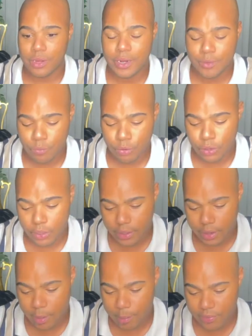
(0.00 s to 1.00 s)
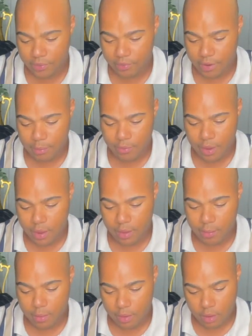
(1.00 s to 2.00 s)
and we'll look it up at the same
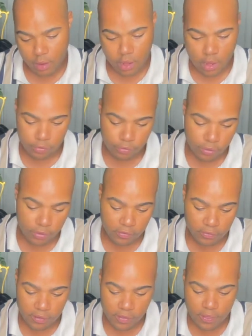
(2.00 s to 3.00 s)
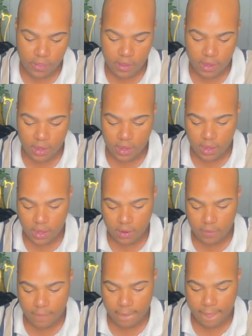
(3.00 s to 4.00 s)
time. So this is in the,
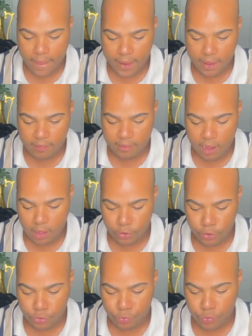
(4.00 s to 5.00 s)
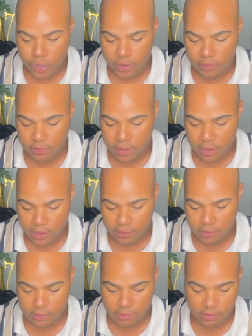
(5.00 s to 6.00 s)
I guess, color
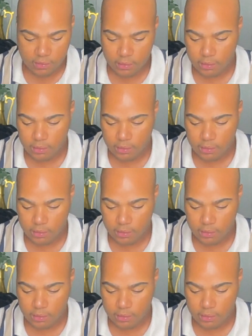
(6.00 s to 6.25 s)
Renaissance.